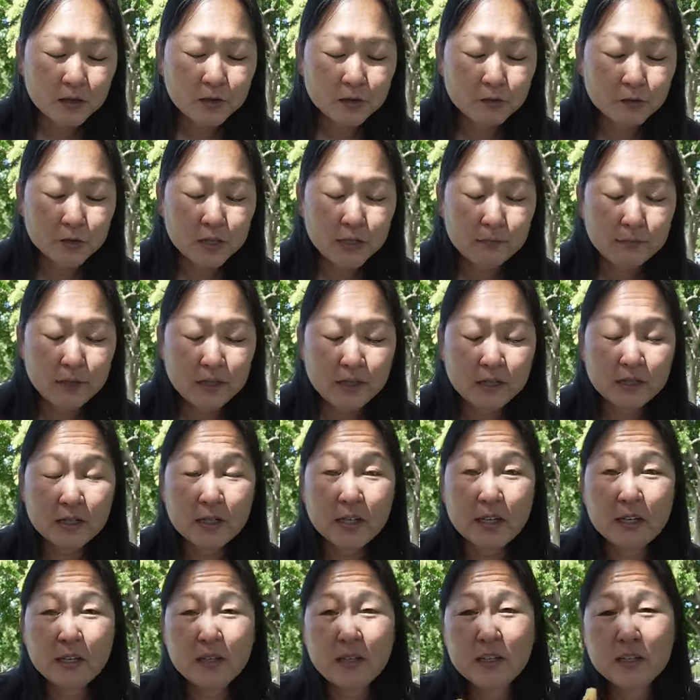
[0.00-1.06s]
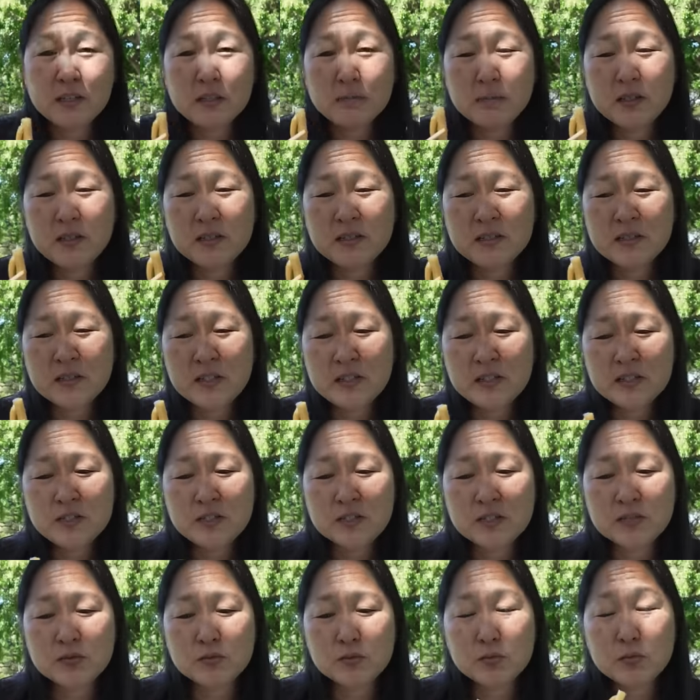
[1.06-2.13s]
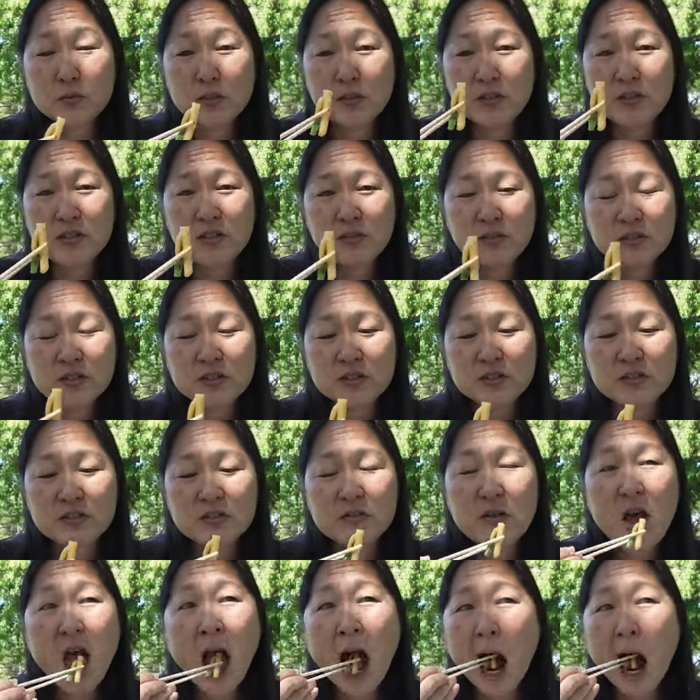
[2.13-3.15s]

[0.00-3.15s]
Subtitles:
green bean and jicama side dish is really delicious.